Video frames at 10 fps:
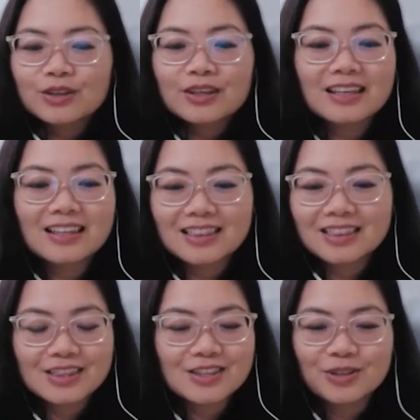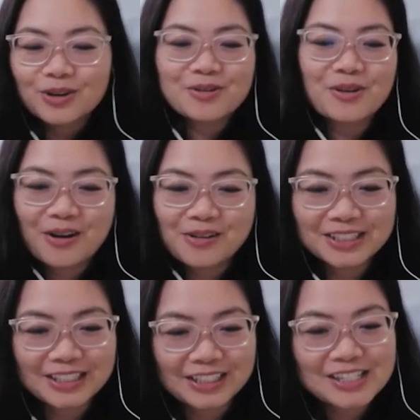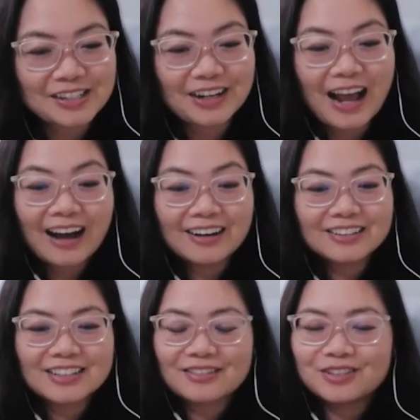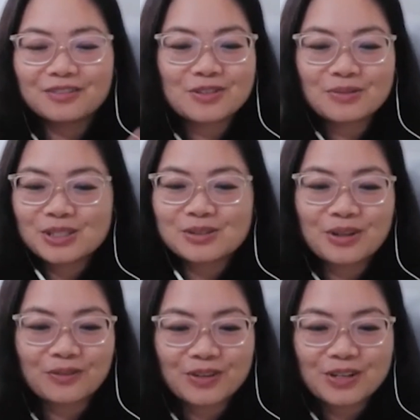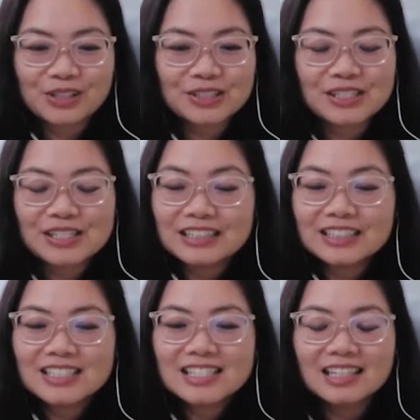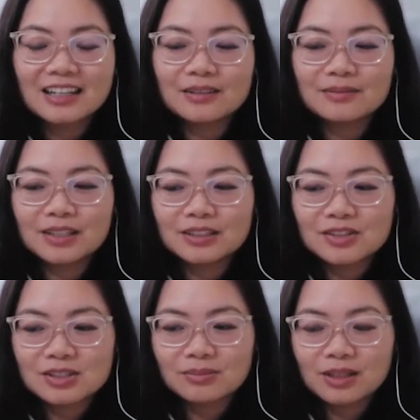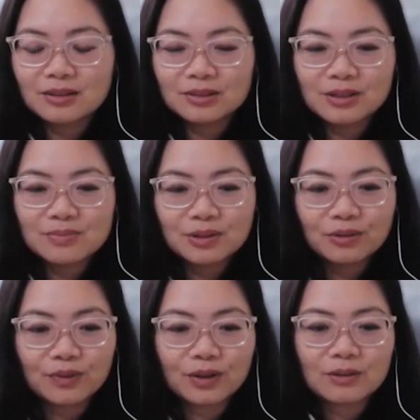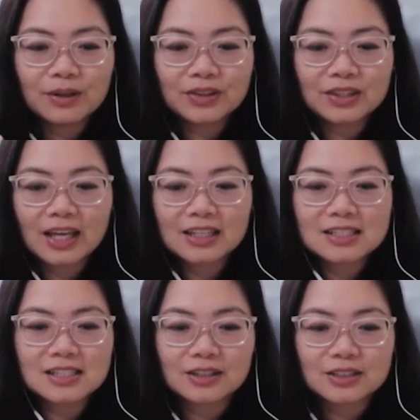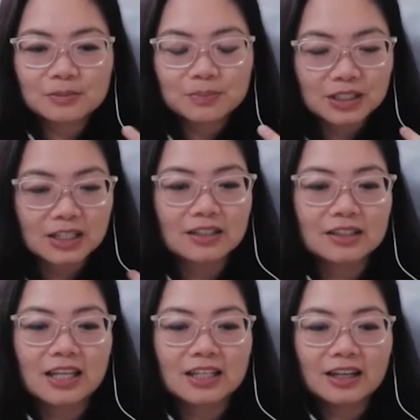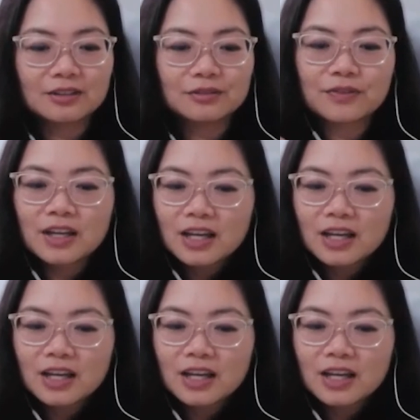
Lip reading: you don't know how it's going to turn out, even if you've been doing it for years and years. And there's something really beautiful about that serendipity and like kind of